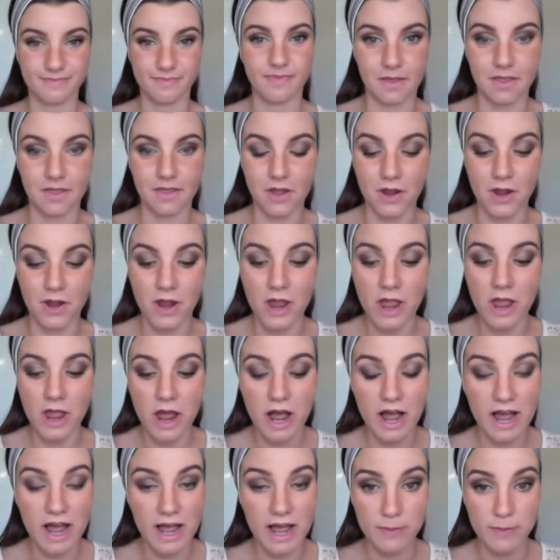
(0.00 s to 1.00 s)
Go.
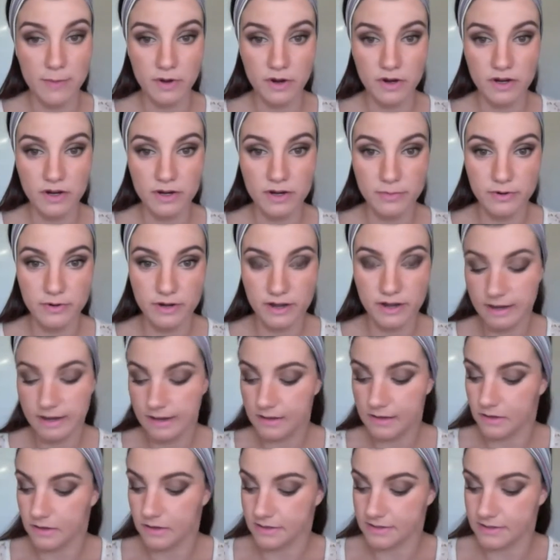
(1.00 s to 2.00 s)
I am not going to put any
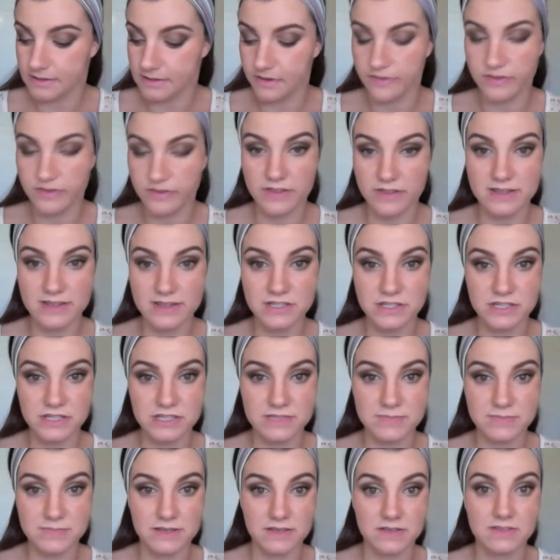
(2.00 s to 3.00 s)
gloss over this
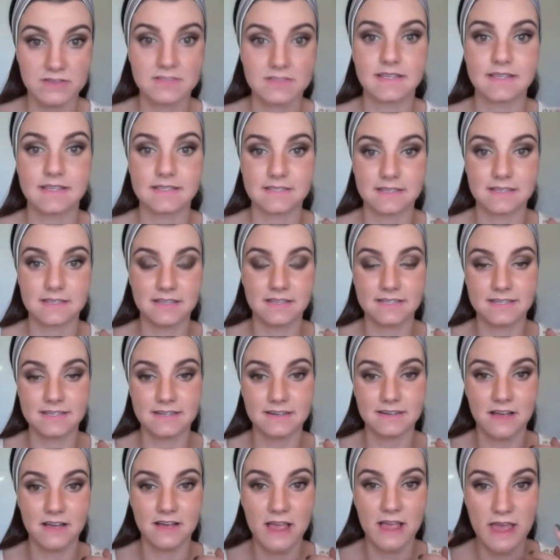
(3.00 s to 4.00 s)
just because there's
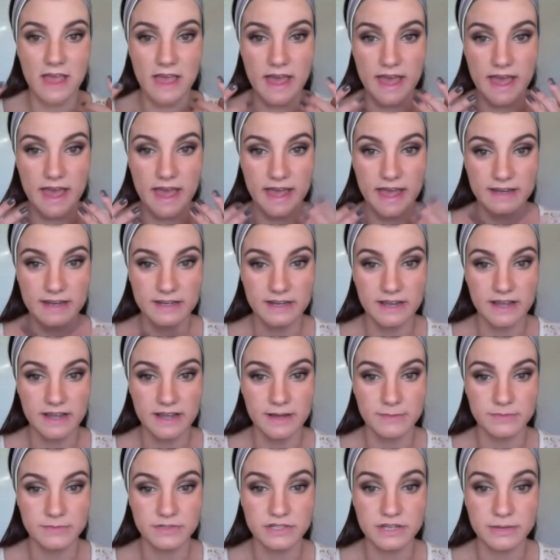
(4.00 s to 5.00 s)
glitter and
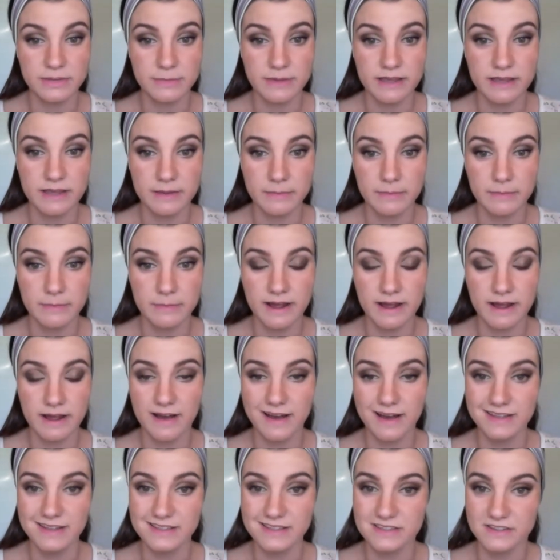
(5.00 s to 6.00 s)
shimmer in my
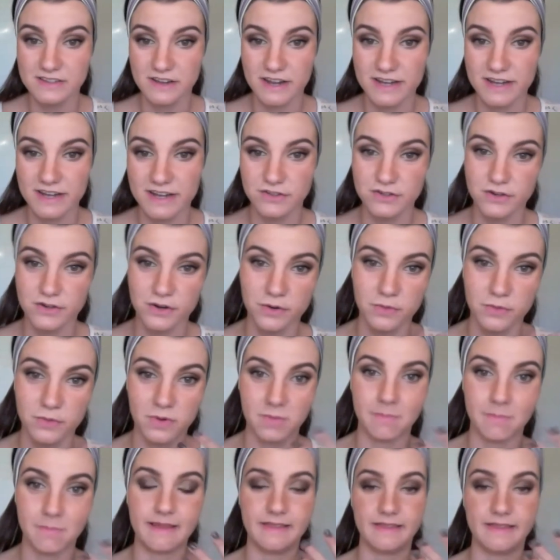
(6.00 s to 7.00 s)
eyes, so I don't
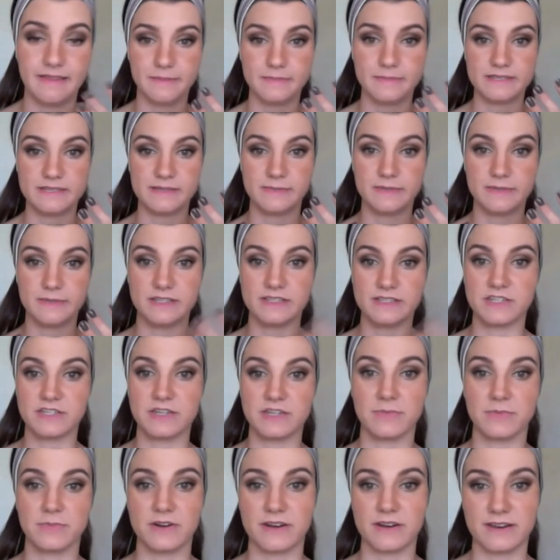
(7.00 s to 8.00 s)
want my lips to be
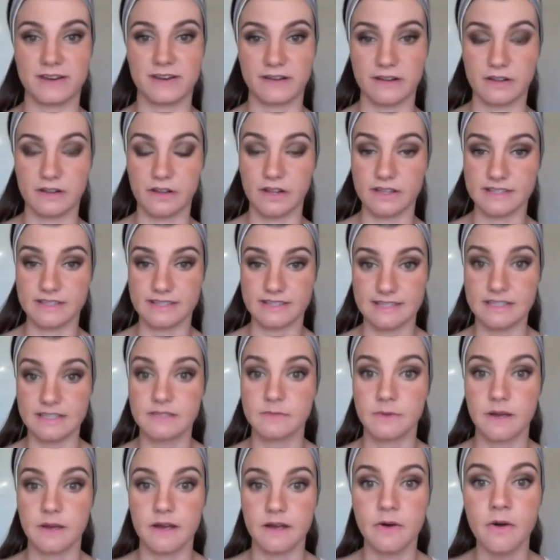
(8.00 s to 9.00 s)
shimmery and glossy as
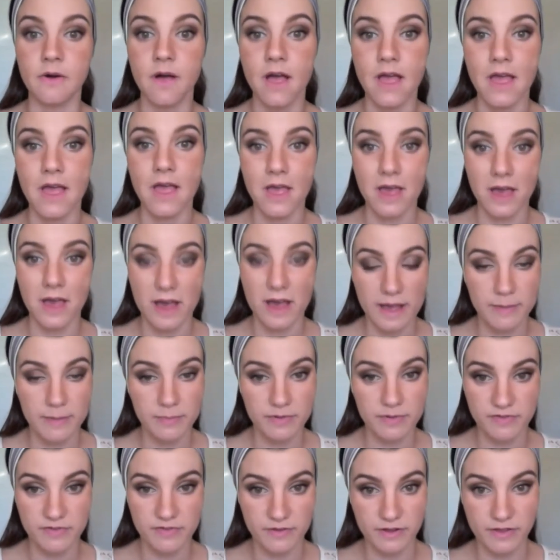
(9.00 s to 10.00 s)
well. I
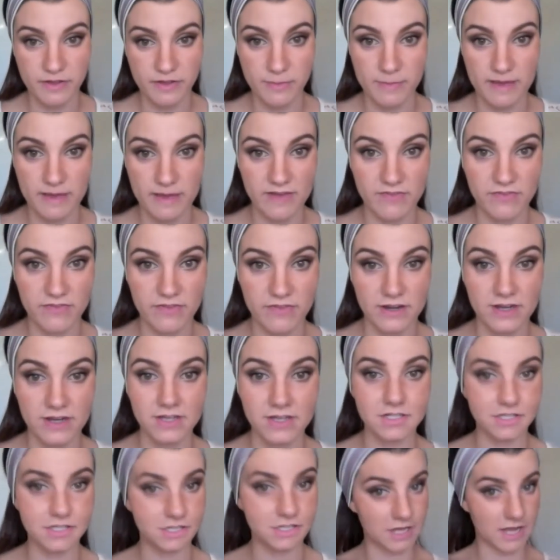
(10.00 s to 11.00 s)
prefer the matte
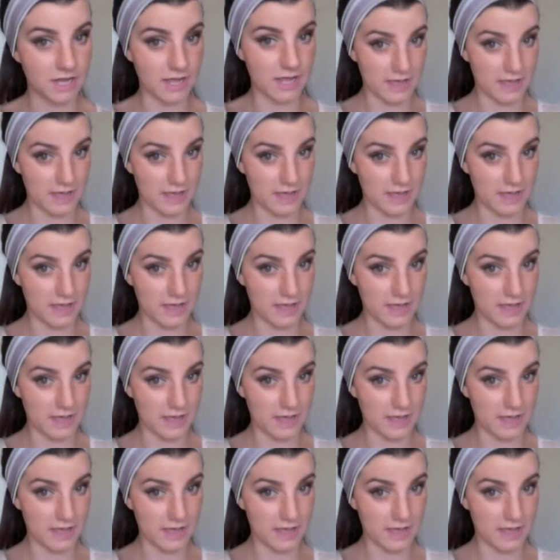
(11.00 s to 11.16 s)
finish.